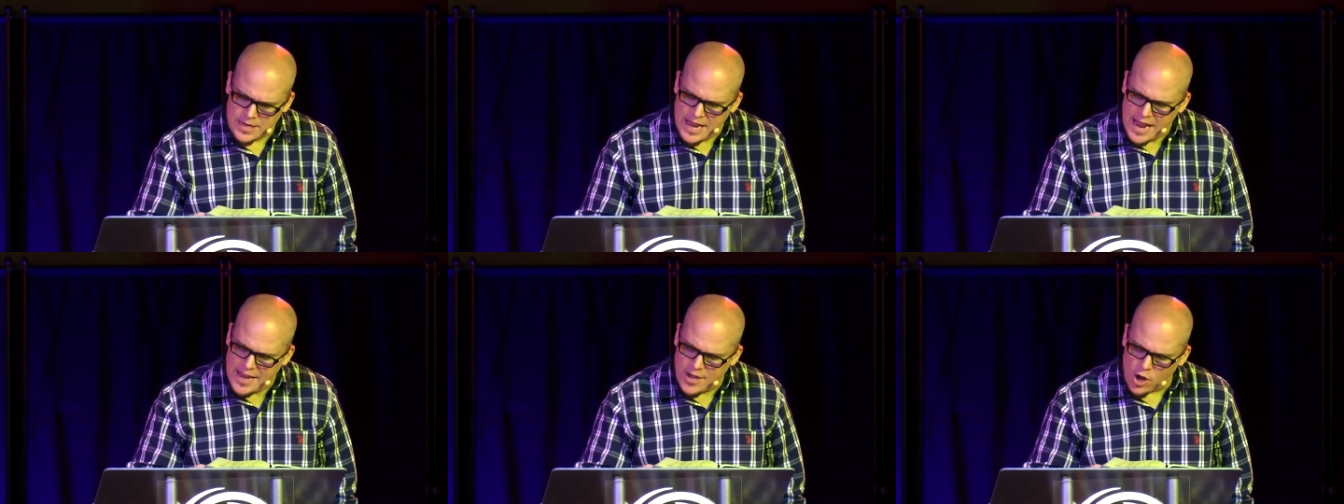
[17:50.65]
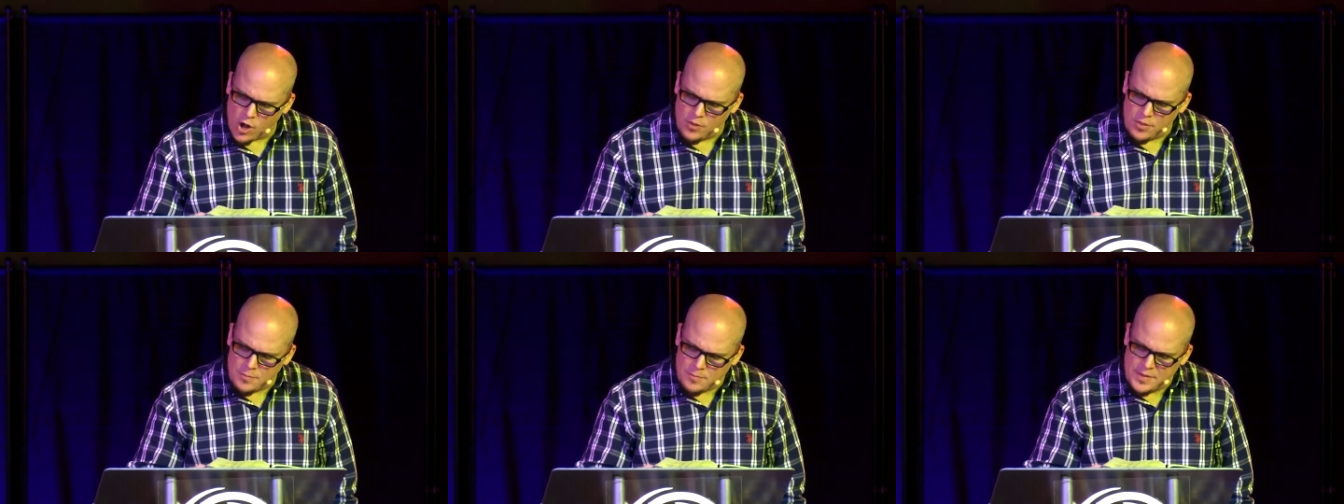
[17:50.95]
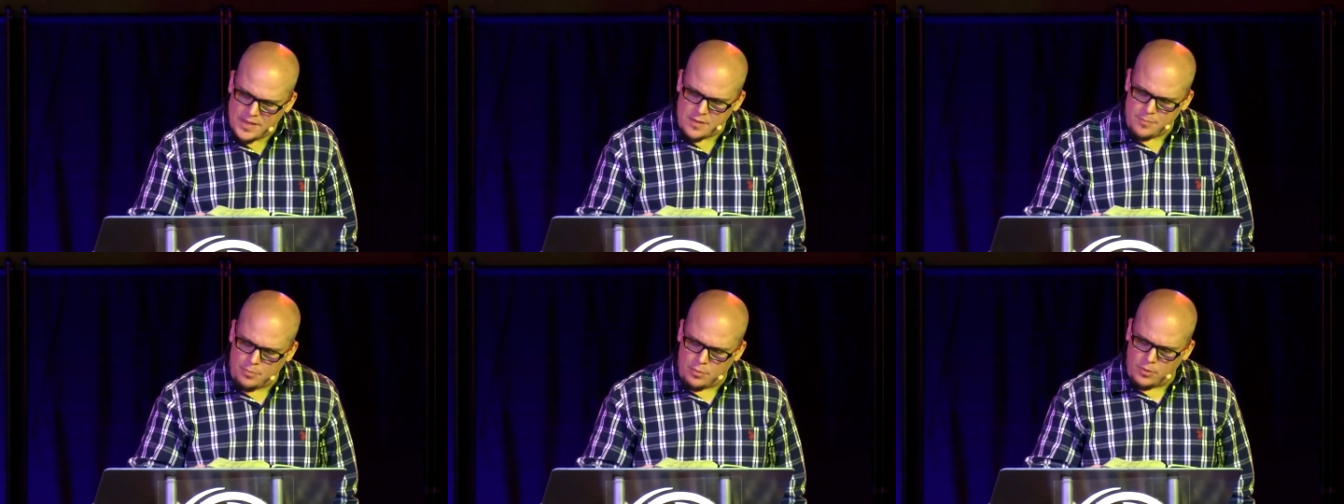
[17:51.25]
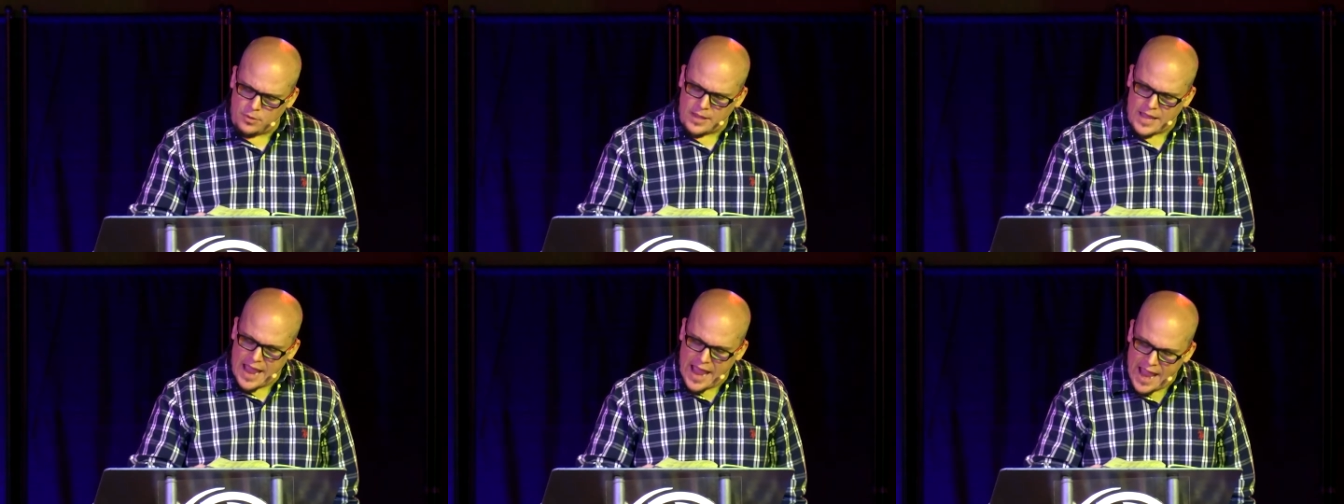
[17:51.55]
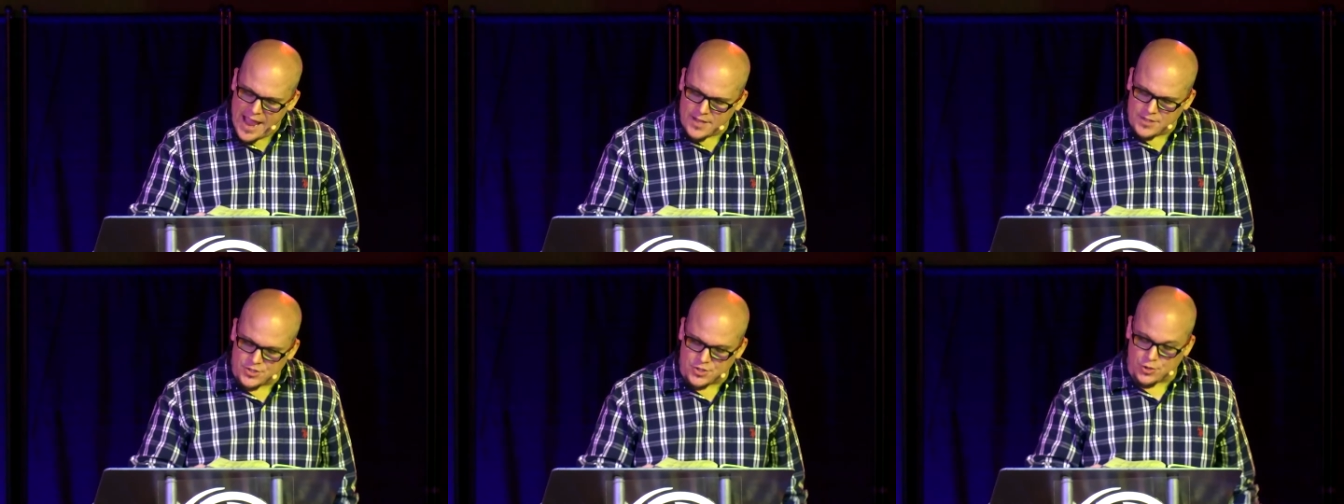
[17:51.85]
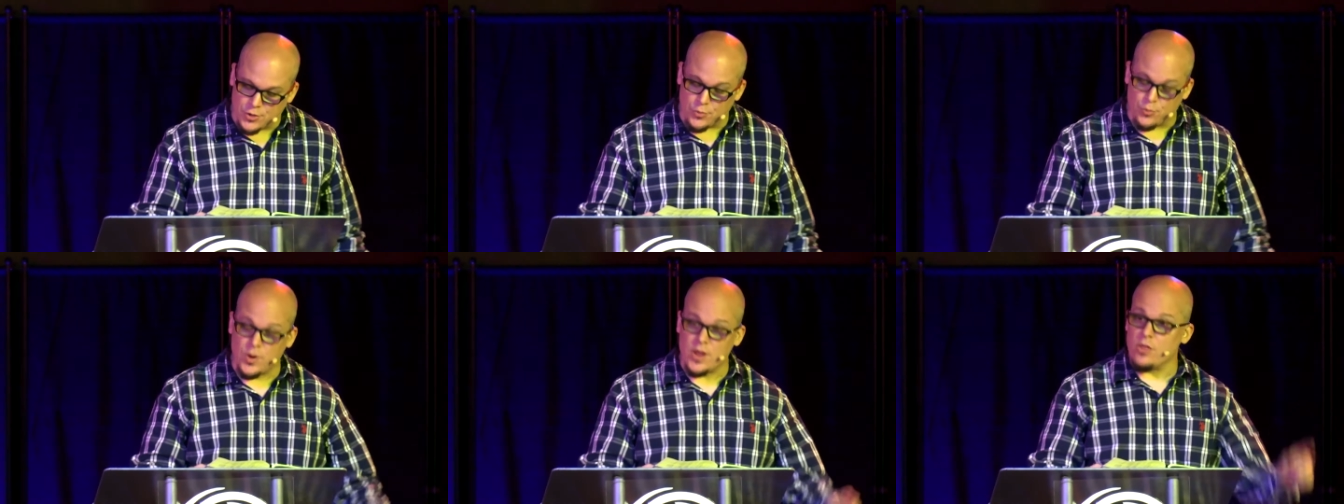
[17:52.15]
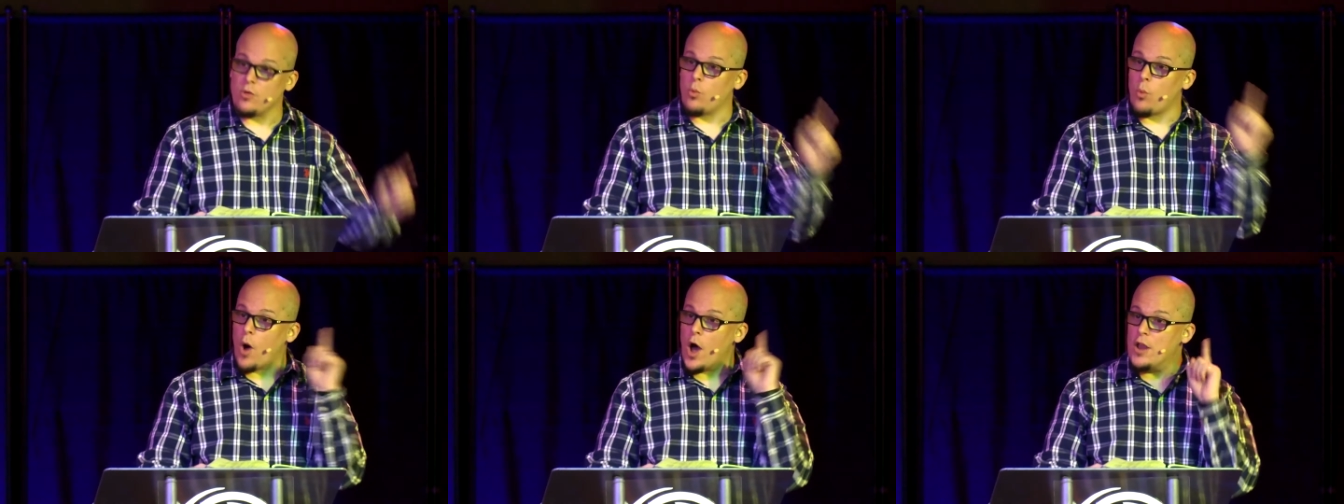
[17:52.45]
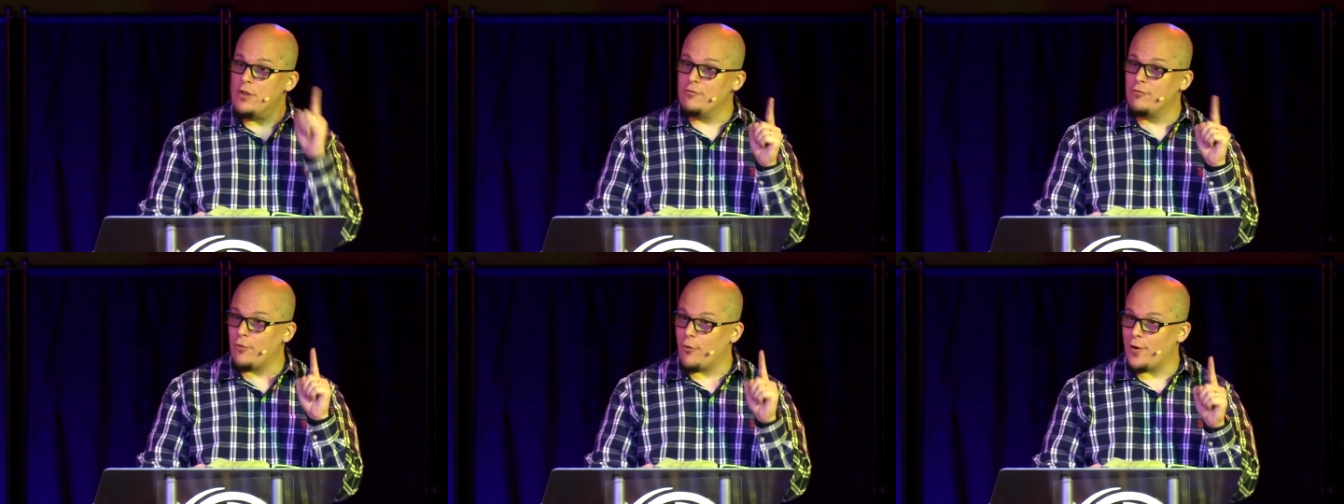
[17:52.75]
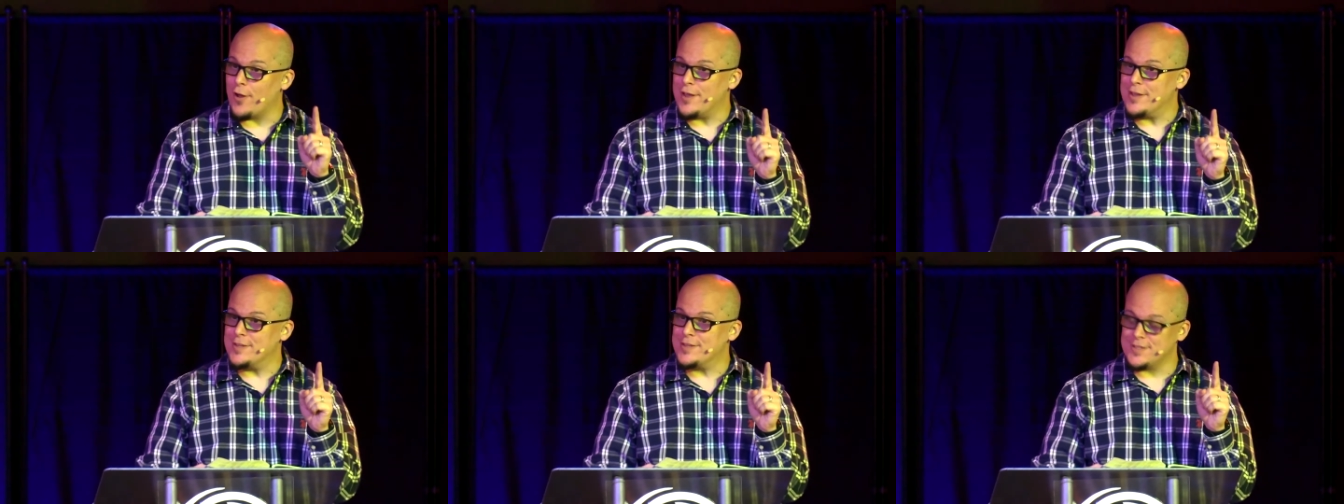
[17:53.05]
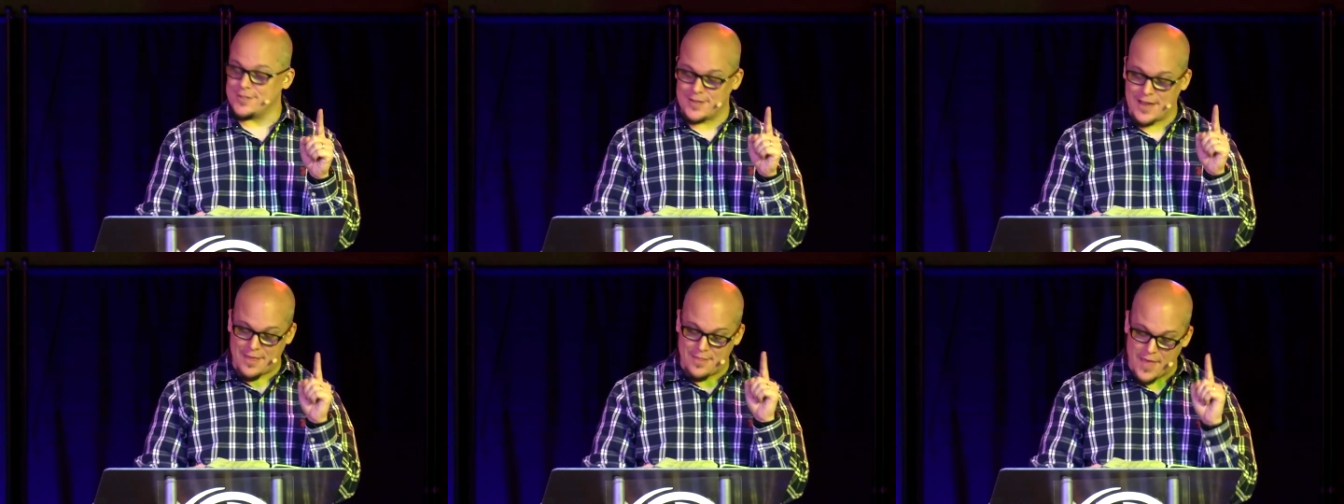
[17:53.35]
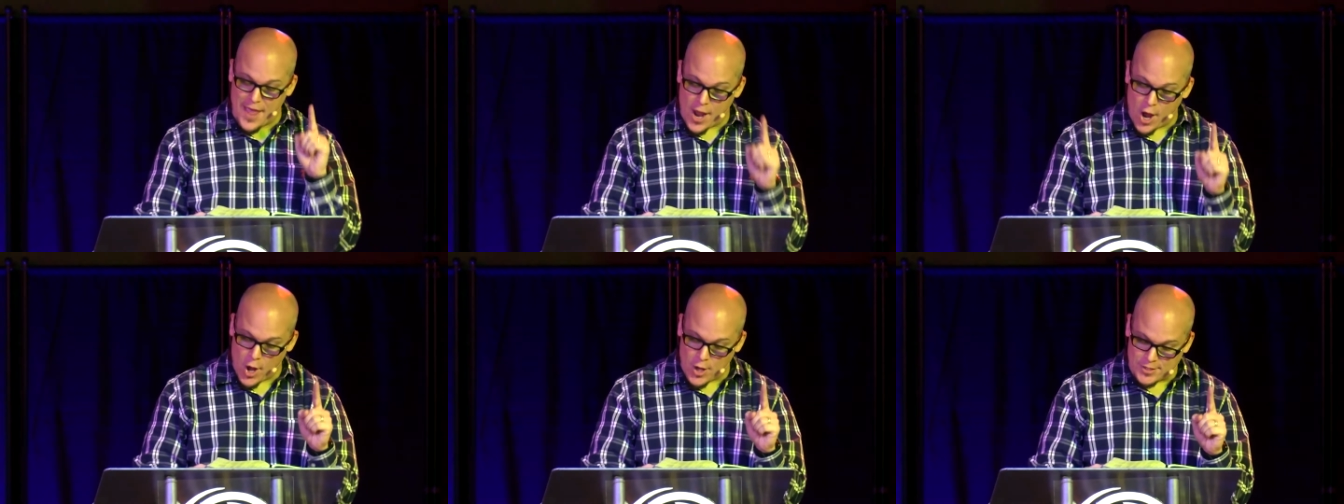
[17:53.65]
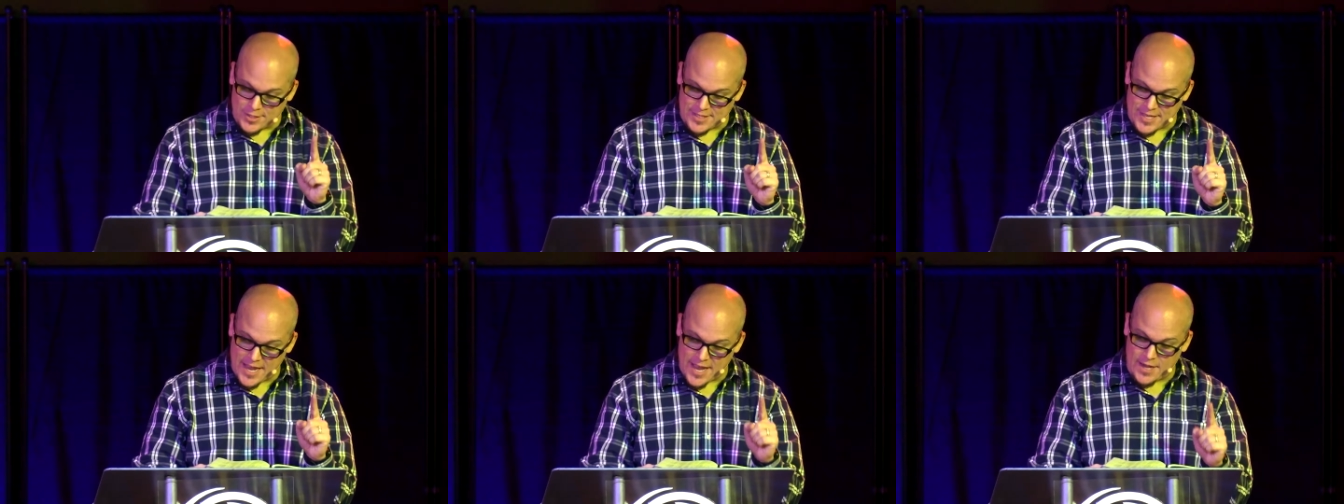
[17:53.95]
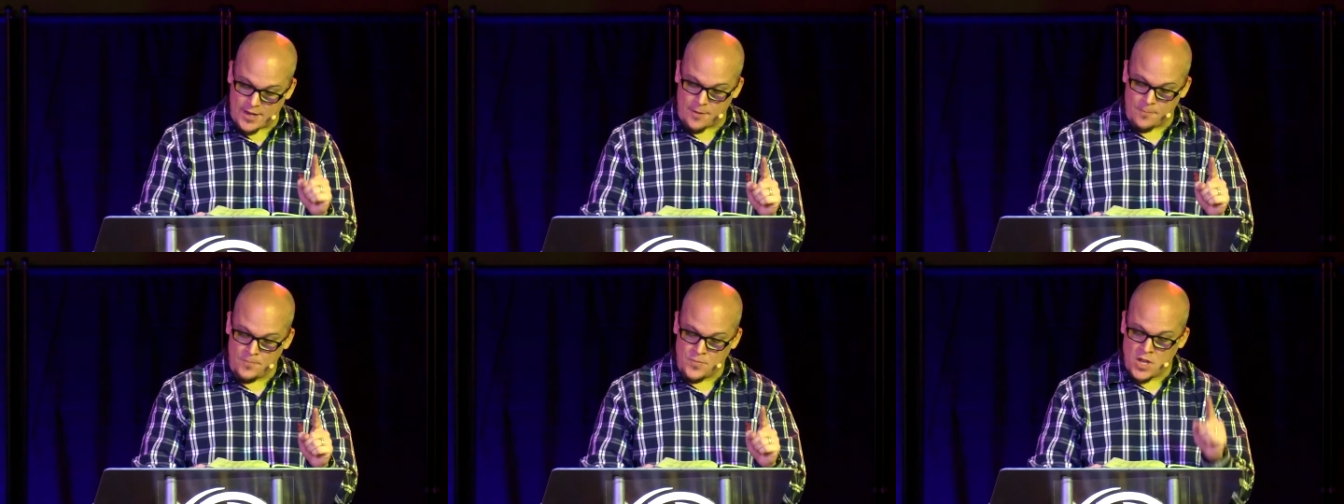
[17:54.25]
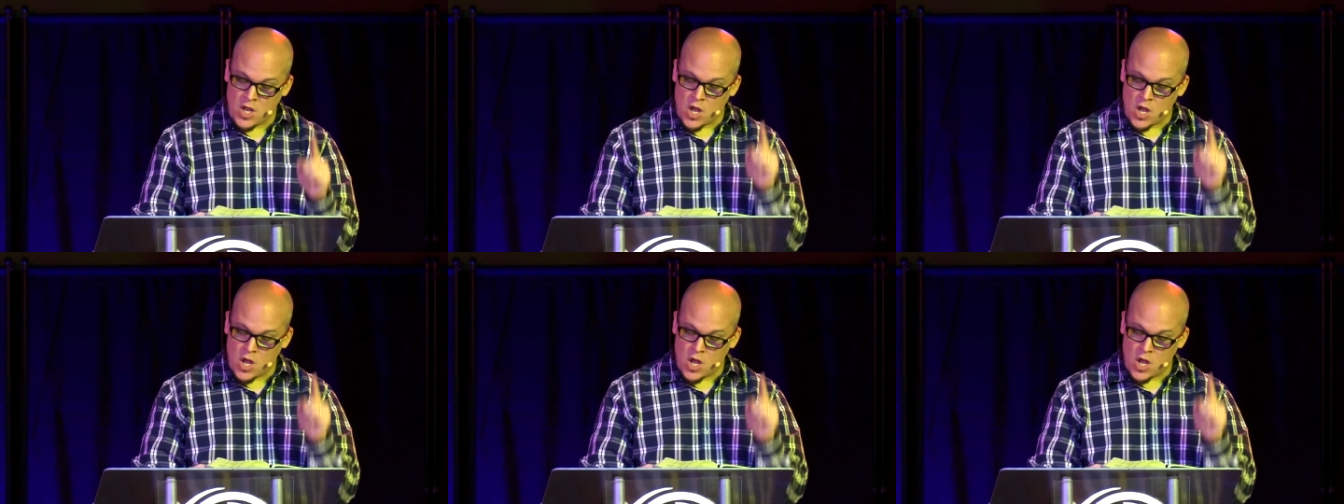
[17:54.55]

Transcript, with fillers: And all the people answered with one voice, and they all said,